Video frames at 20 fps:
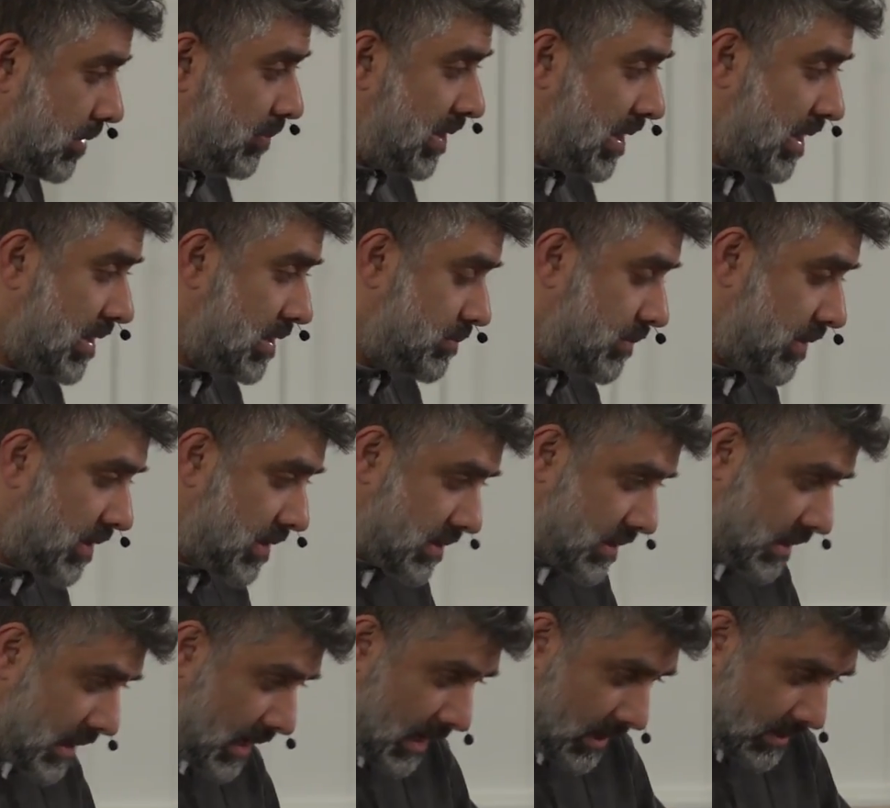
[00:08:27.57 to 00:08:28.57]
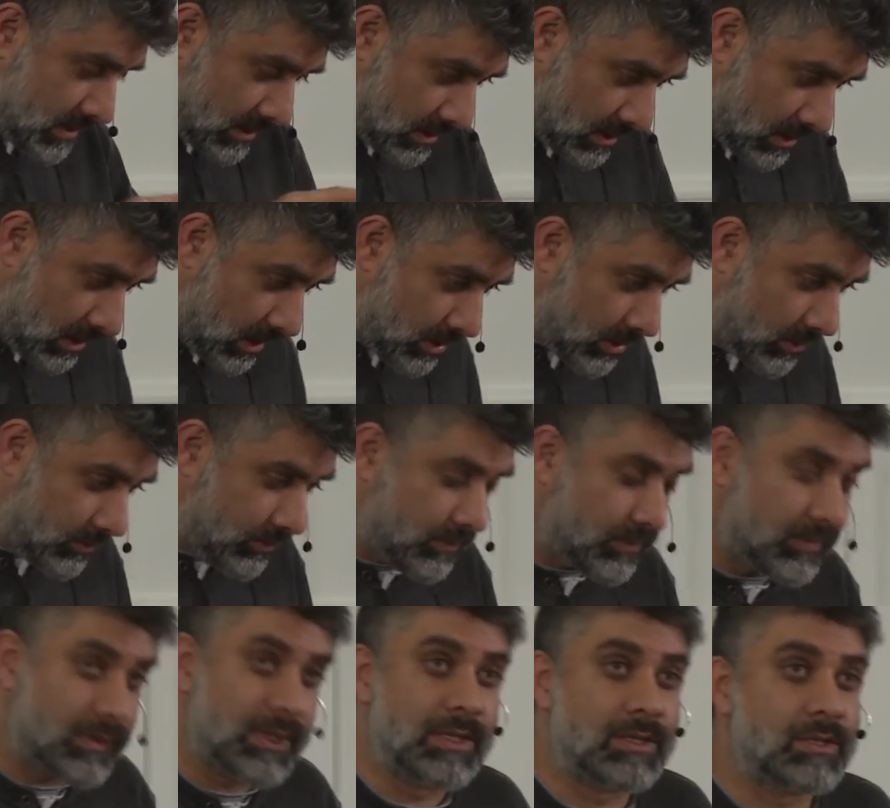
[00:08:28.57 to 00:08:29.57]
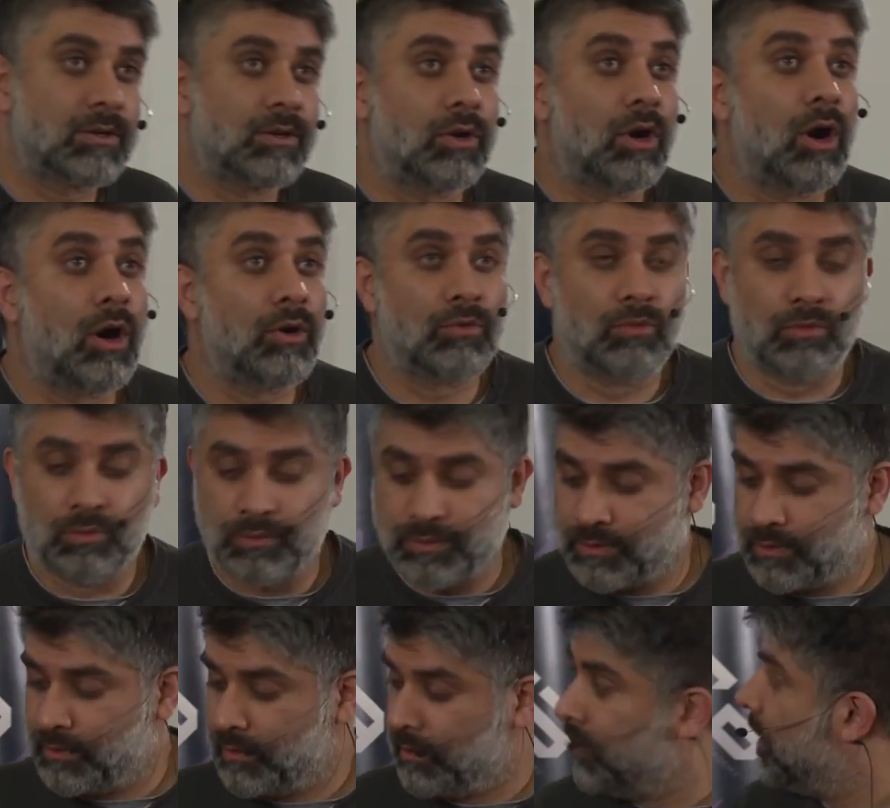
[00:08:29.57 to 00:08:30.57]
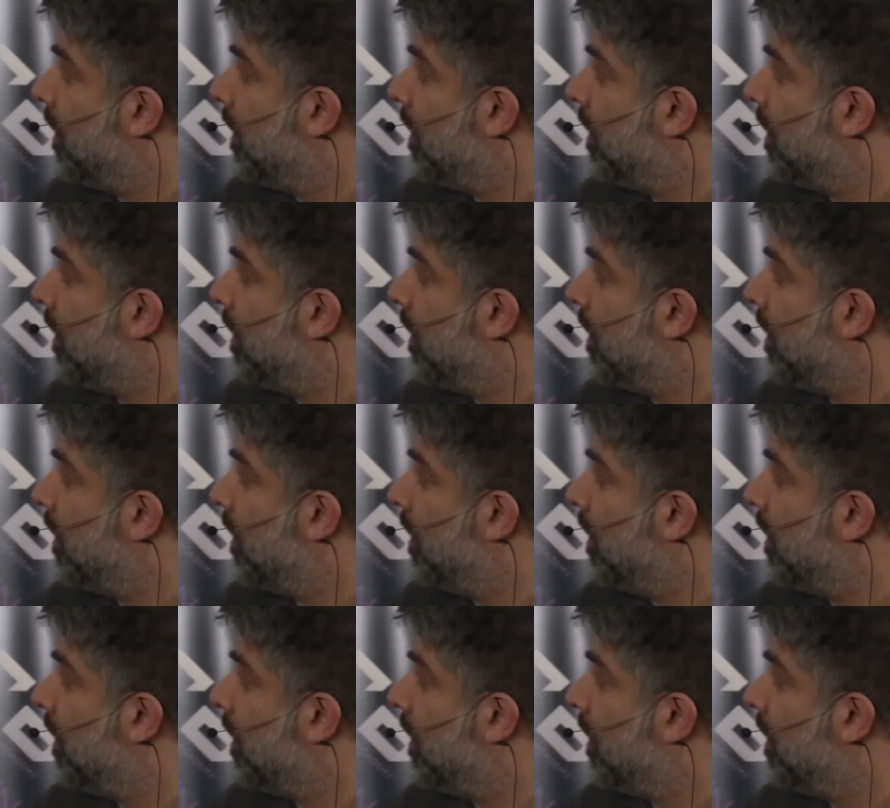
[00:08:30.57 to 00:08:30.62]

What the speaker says: place because it has a lot of these corals.